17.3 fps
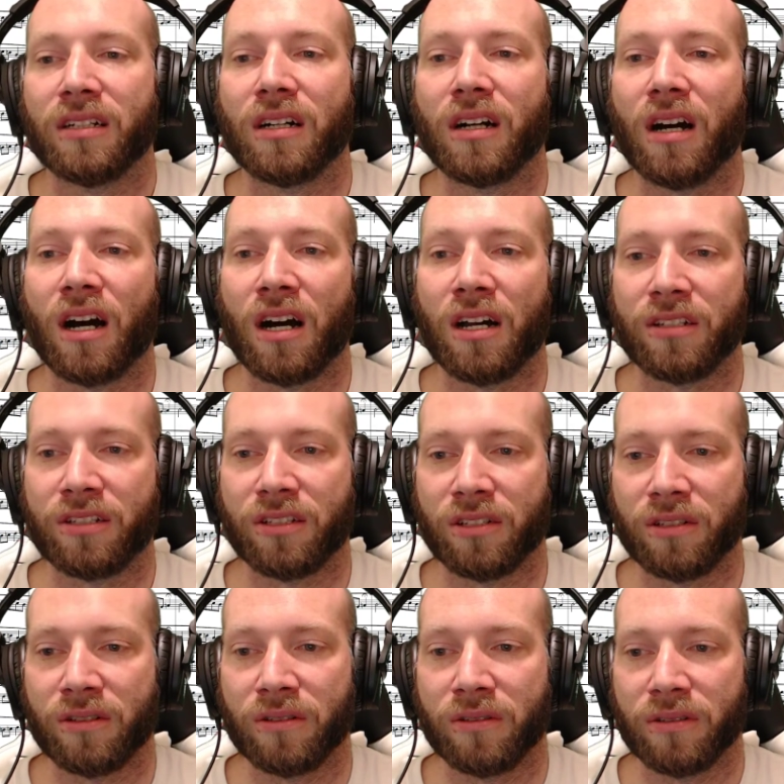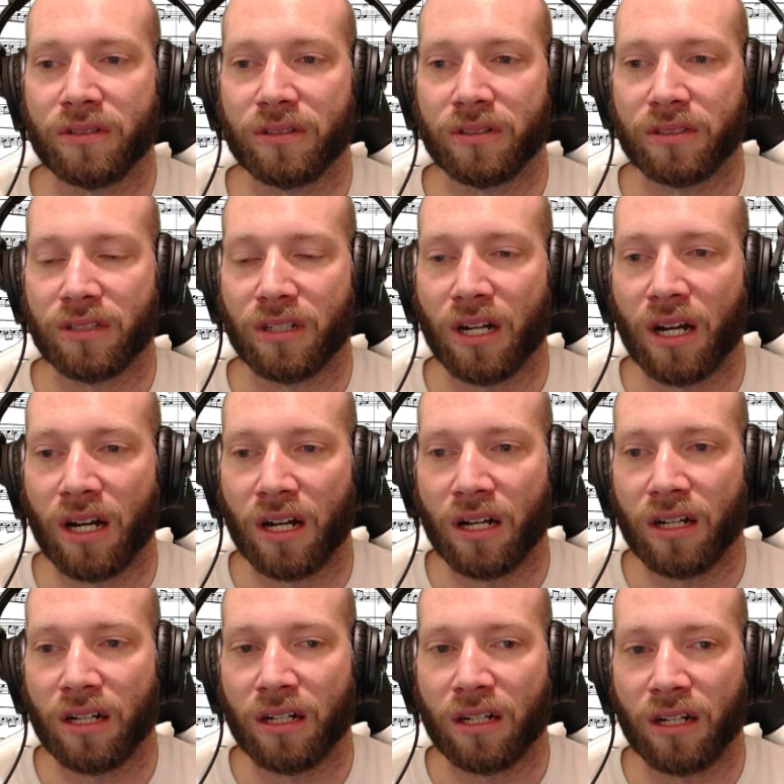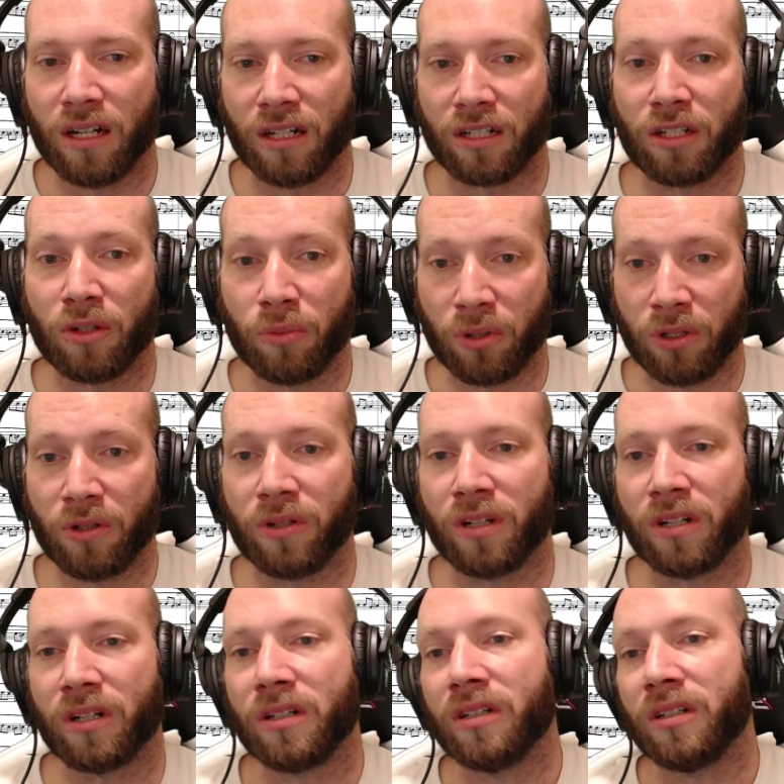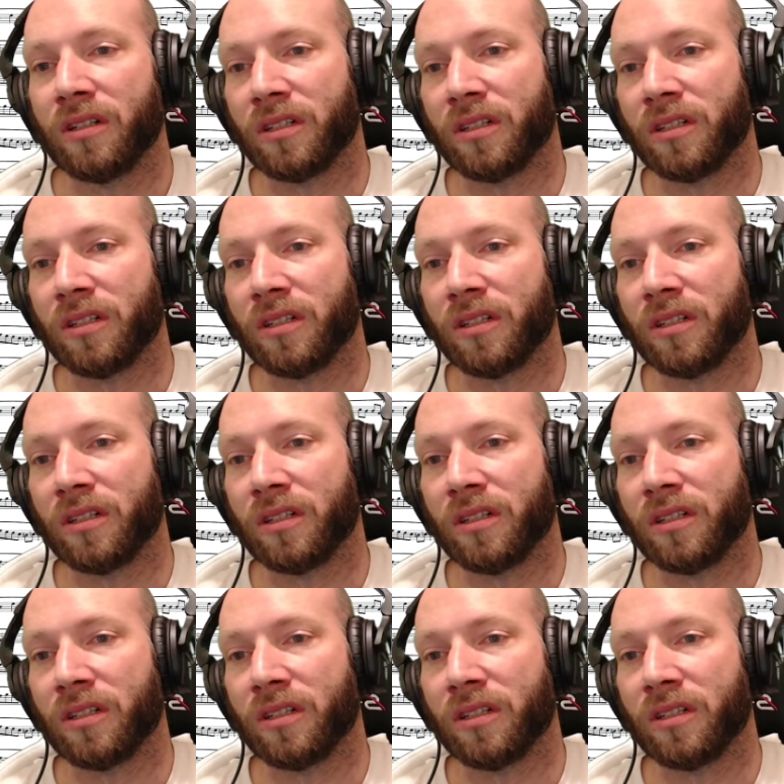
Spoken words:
onto on a computer.